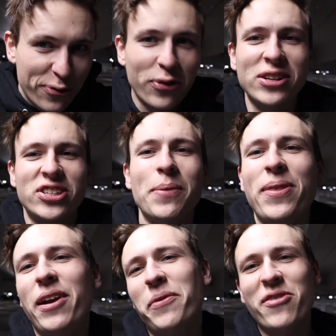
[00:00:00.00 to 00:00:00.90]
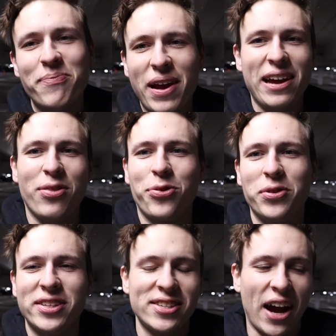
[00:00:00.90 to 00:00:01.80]
friendship that we've made through
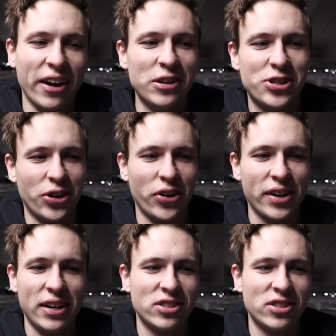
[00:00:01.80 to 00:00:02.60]
this entire journey